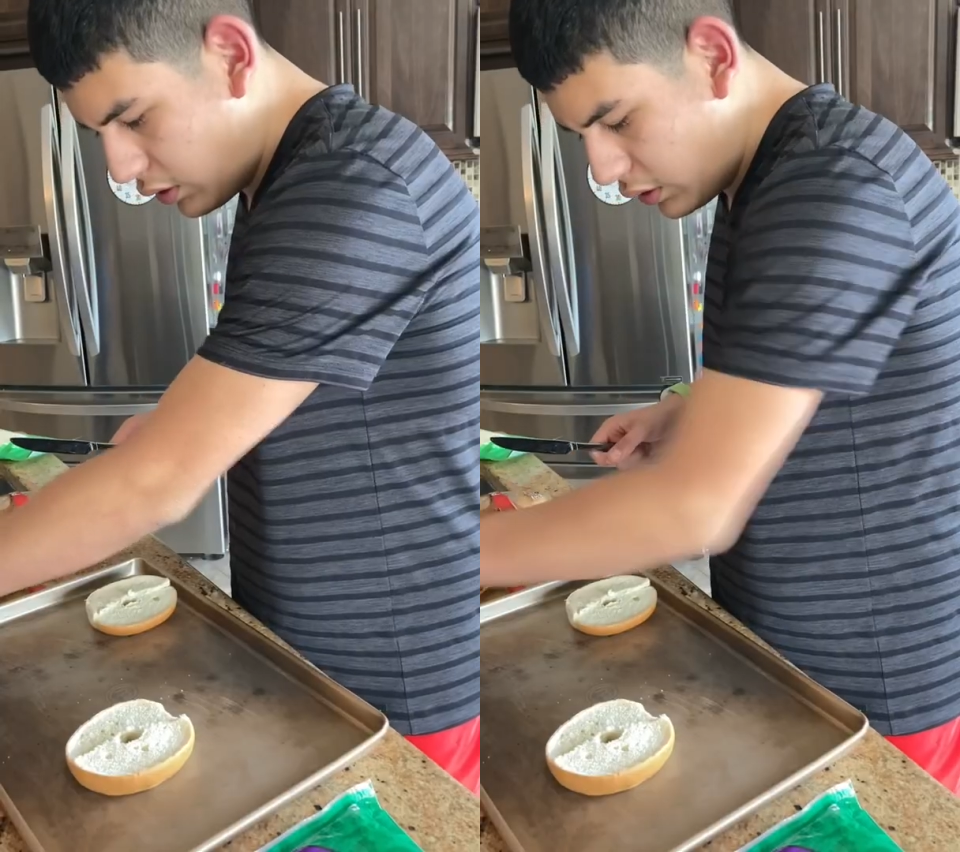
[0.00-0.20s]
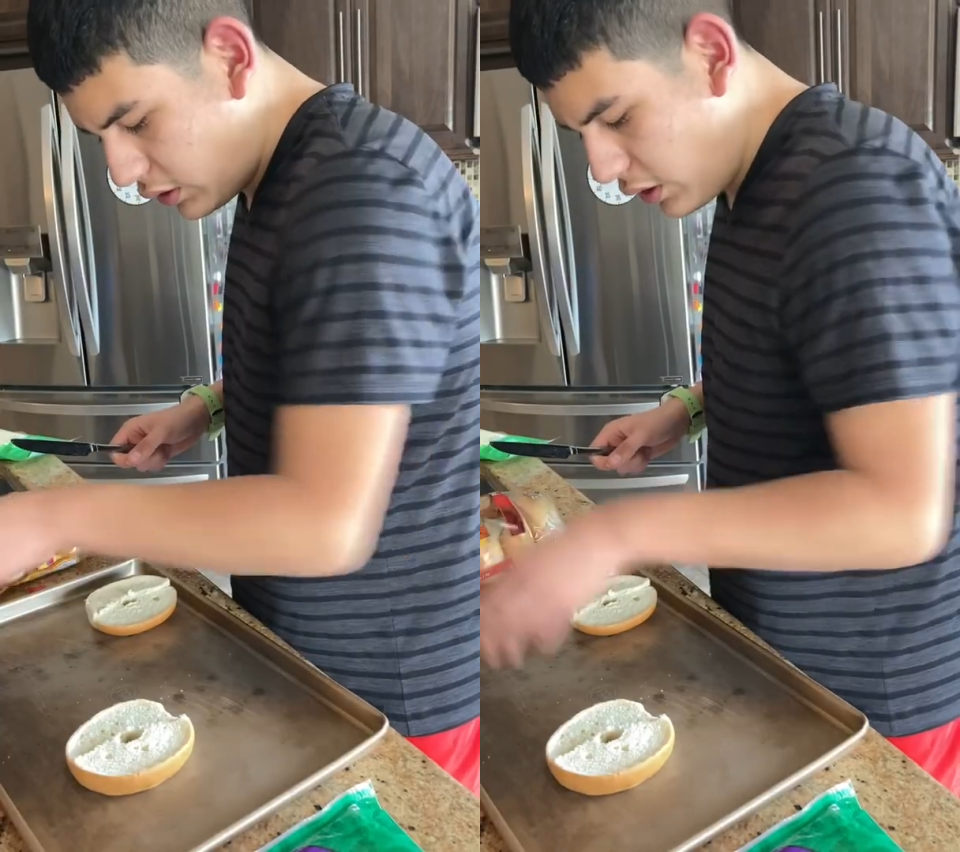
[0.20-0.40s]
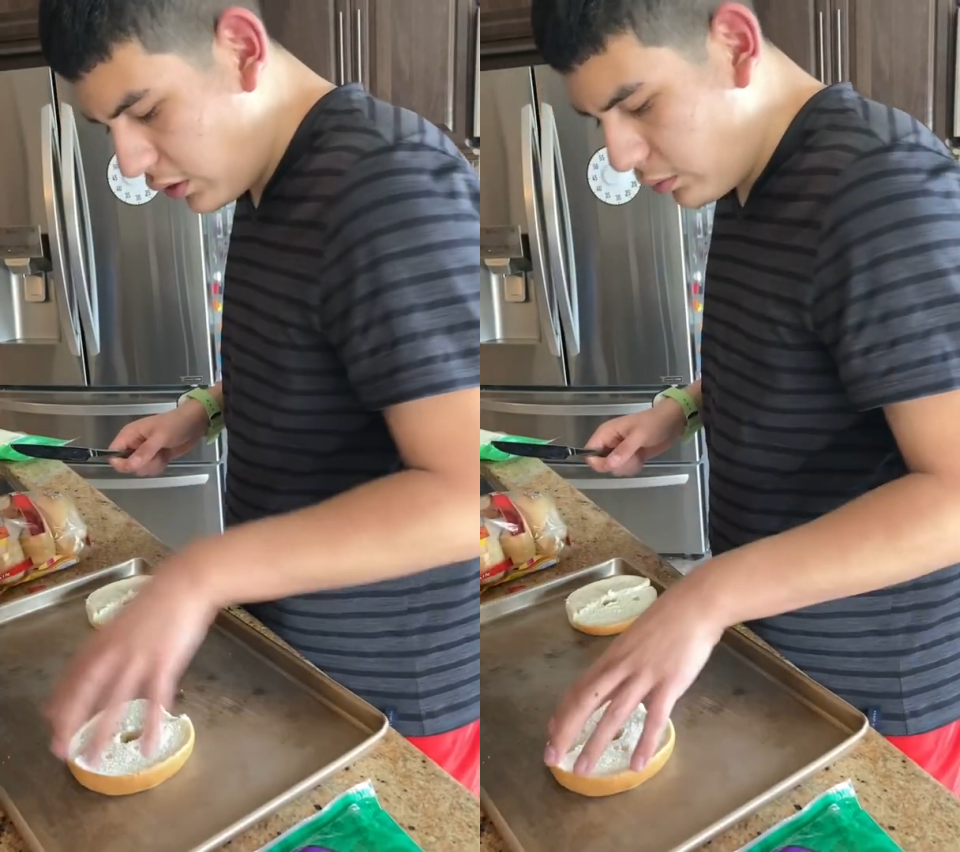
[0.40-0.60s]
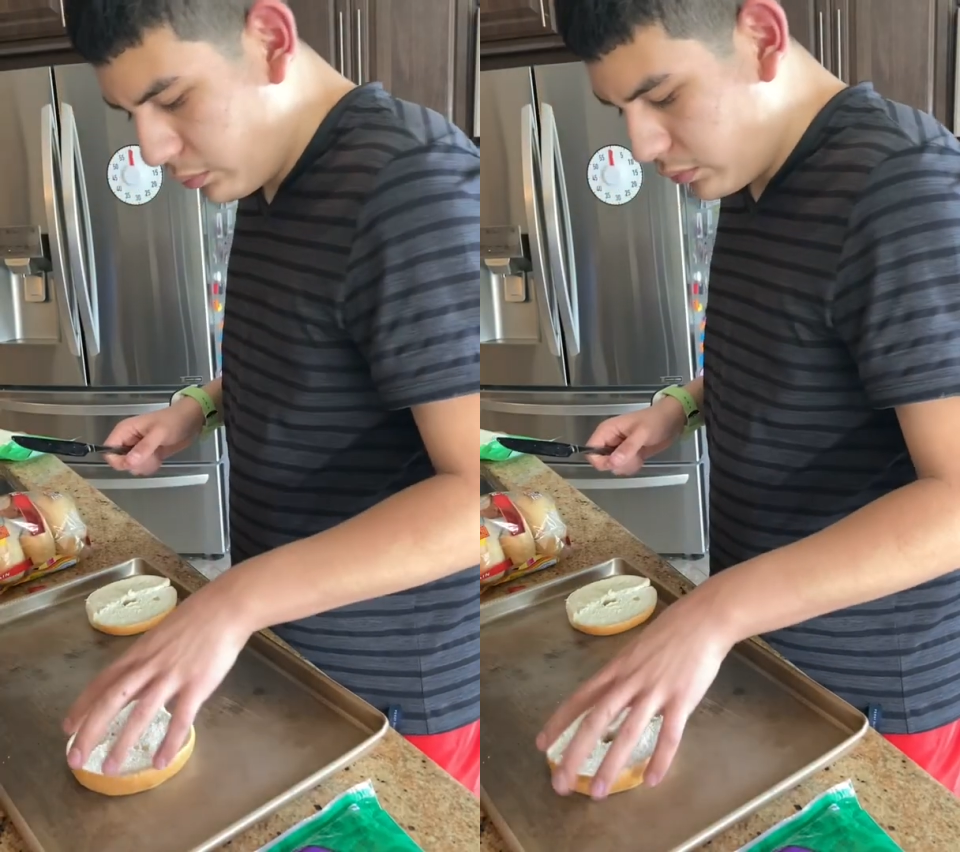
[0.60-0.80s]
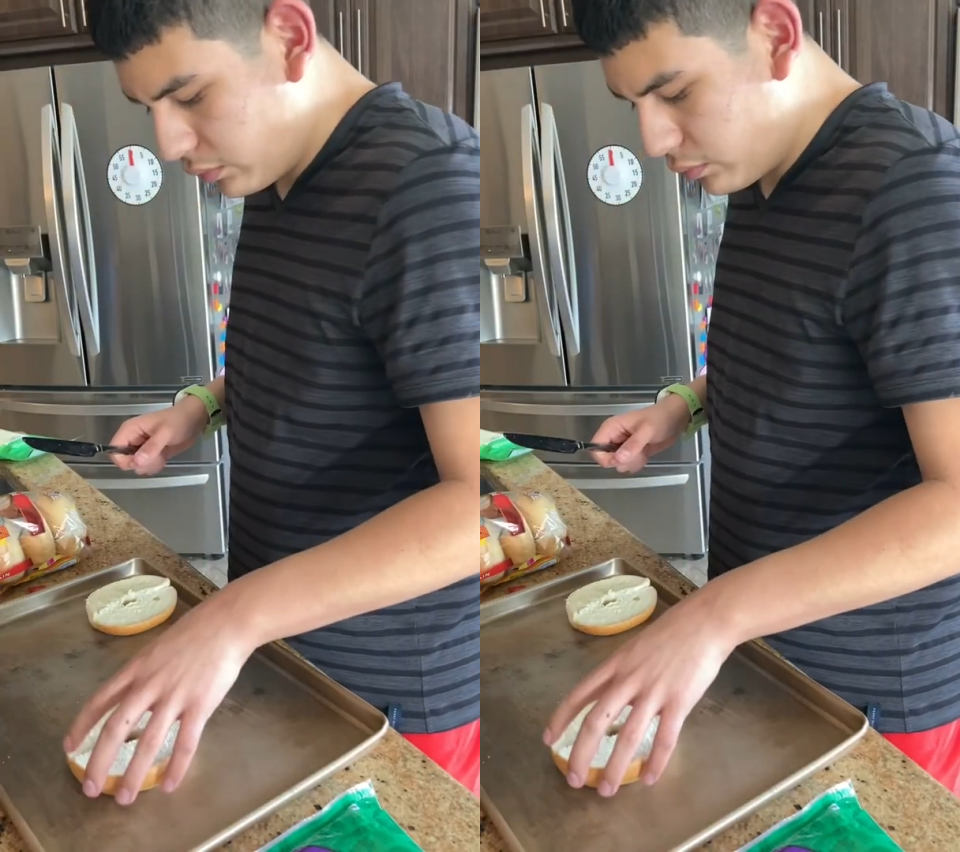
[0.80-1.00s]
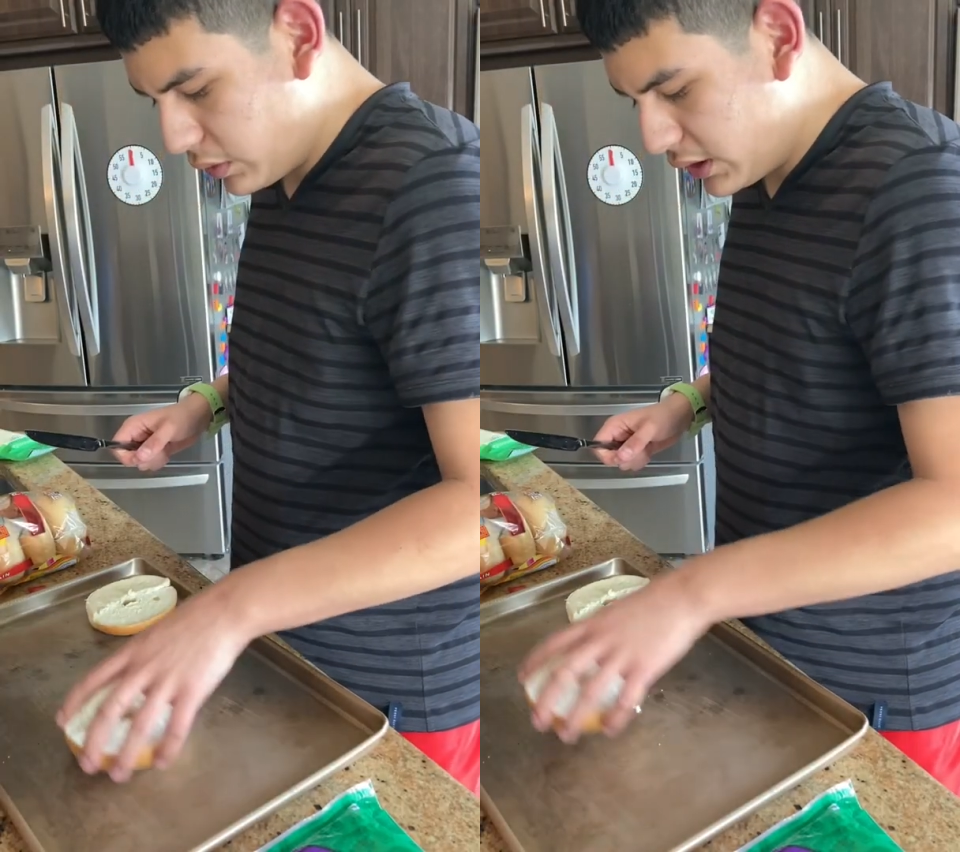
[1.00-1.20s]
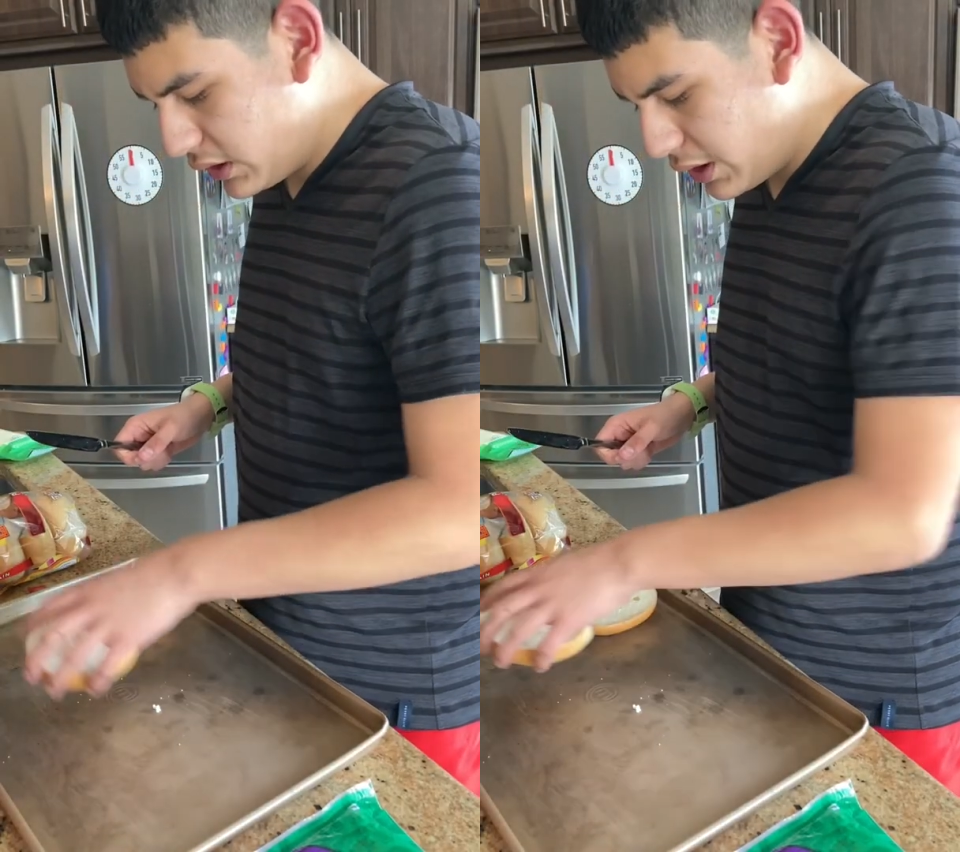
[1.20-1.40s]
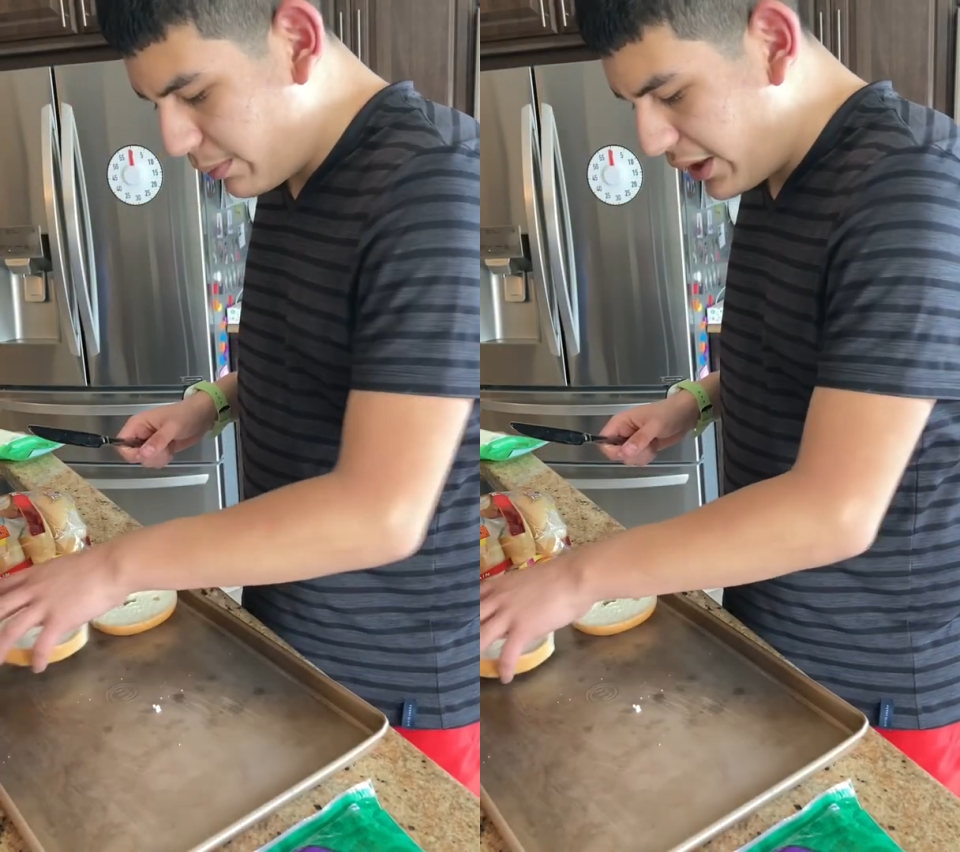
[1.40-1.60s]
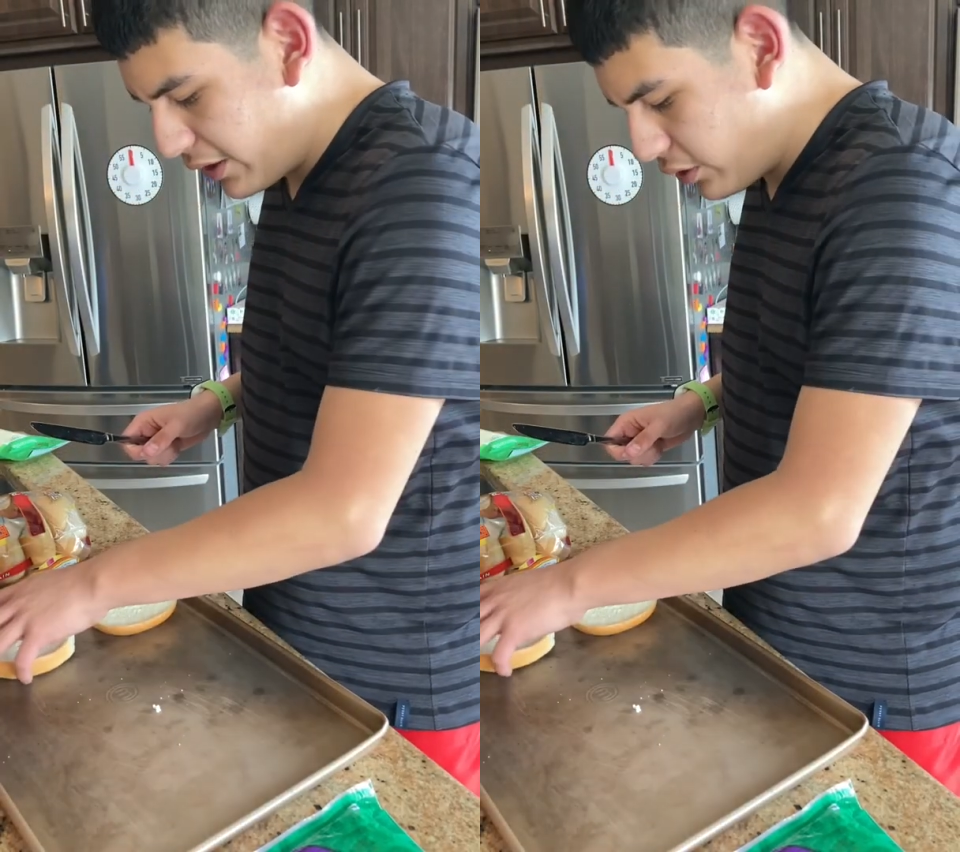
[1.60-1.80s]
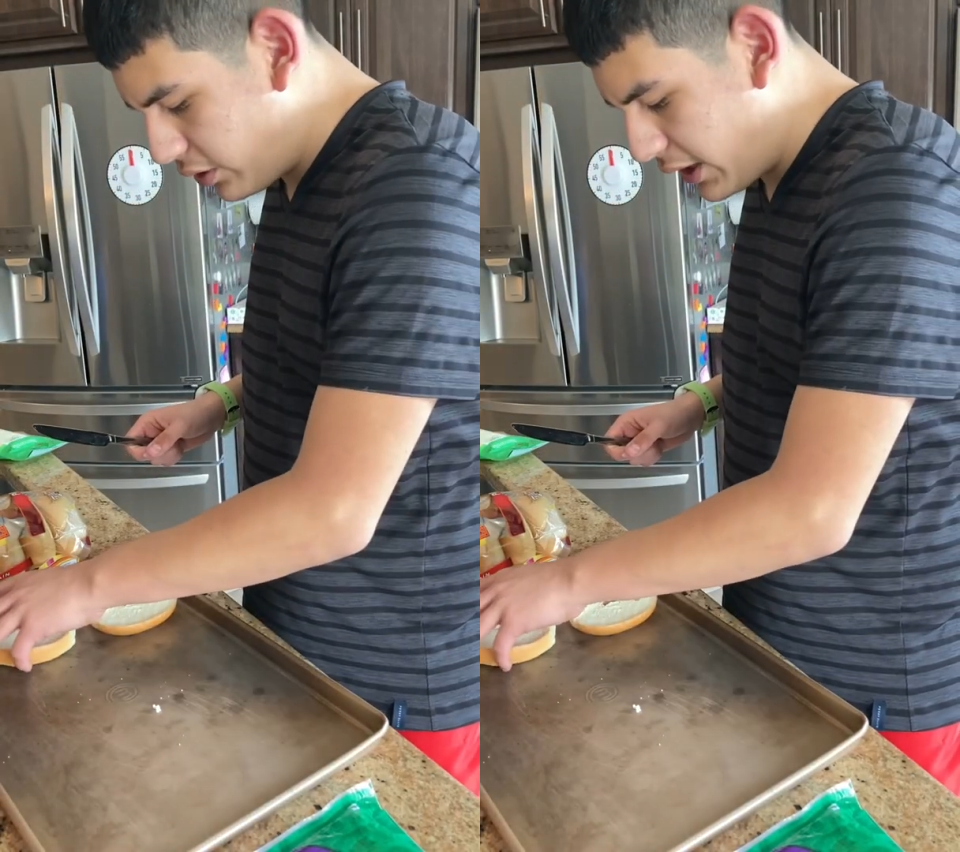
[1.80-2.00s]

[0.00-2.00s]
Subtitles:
So once the bagel